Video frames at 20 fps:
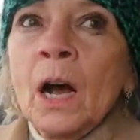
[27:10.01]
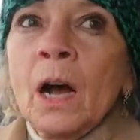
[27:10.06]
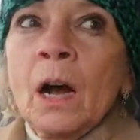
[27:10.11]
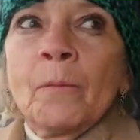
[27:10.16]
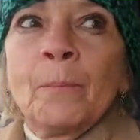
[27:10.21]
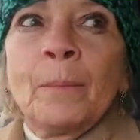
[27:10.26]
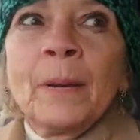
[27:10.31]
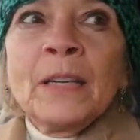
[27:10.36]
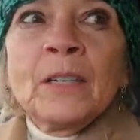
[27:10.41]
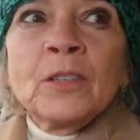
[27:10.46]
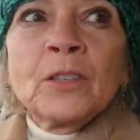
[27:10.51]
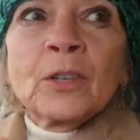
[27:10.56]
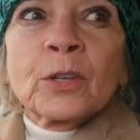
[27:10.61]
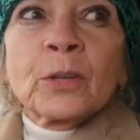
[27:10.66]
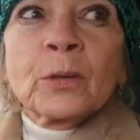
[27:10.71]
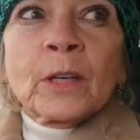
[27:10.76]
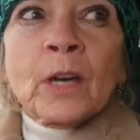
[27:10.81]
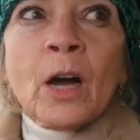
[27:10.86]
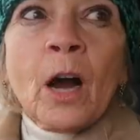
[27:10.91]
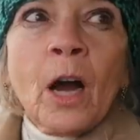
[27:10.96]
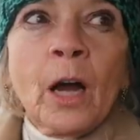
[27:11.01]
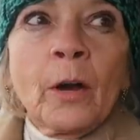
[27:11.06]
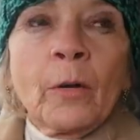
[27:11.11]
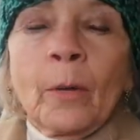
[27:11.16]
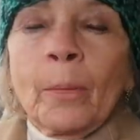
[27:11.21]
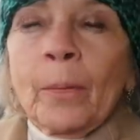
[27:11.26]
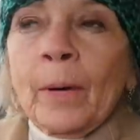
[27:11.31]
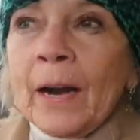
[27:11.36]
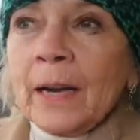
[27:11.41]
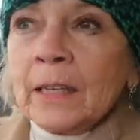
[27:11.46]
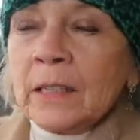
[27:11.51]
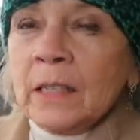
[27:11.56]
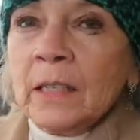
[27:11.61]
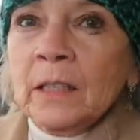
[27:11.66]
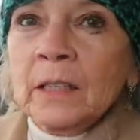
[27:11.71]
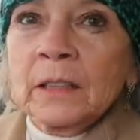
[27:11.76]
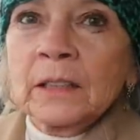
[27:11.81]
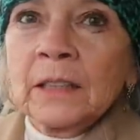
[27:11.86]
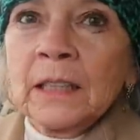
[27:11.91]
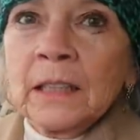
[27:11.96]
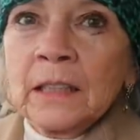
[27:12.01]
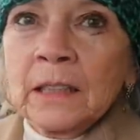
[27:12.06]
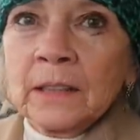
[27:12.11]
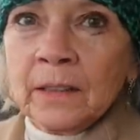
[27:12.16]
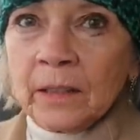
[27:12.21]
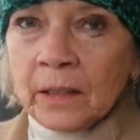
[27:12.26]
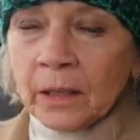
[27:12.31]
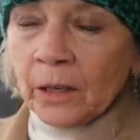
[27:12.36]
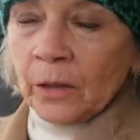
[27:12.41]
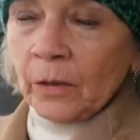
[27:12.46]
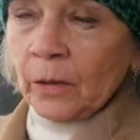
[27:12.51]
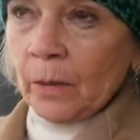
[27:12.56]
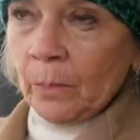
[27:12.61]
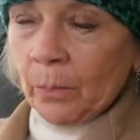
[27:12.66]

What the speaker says: I've been to a chiropractor years ago